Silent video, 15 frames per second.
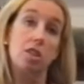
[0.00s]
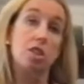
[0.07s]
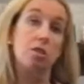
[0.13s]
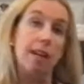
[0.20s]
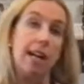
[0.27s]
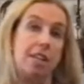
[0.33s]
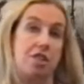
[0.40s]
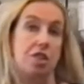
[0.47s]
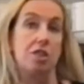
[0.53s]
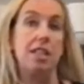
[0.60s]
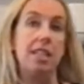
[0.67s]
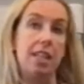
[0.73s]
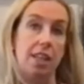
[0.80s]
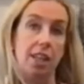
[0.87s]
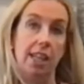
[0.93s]
director
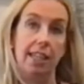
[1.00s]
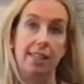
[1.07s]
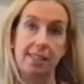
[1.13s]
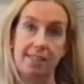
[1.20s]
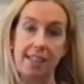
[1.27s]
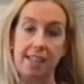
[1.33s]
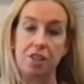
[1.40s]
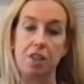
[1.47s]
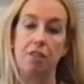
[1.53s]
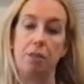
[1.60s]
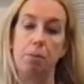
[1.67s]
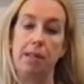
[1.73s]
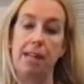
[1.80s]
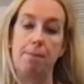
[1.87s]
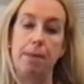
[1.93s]
here at the Center
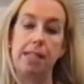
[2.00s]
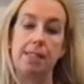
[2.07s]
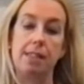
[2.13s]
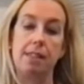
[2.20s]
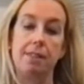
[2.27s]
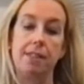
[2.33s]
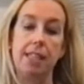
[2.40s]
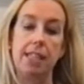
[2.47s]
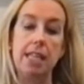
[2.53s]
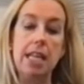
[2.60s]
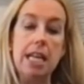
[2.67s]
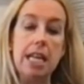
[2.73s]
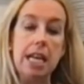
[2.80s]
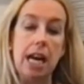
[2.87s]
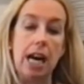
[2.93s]
for Plant-Based Living,
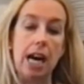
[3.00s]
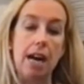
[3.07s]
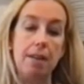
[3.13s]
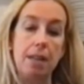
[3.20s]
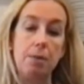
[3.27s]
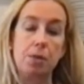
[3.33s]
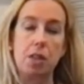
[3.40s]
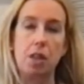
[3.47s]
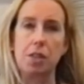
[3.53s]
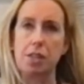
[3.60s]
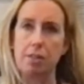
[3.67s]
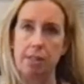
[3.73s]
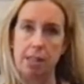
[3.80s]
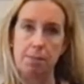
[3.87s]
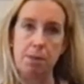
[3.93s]
he was
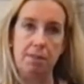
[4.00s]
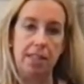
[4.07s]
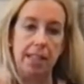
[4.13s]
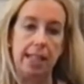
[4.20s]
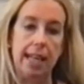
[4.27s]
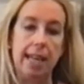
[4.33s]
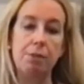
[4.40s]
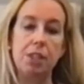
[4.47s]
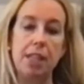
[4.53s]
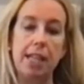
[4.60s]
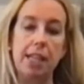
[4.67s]
also in the movie The Game